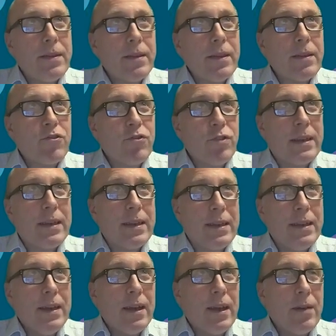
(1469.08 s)

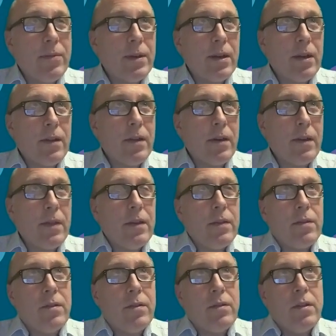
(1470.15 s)
tricky. I mean, I
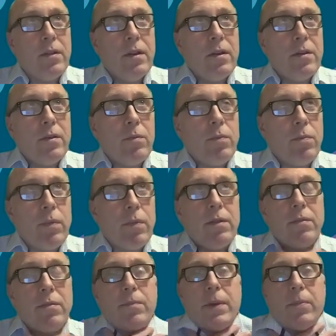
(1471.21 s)
think that
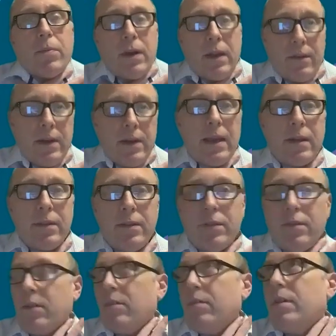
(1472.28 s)
when people have neck
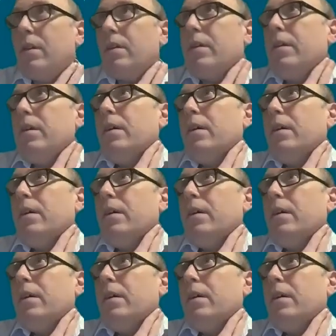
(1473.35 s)
dystonia,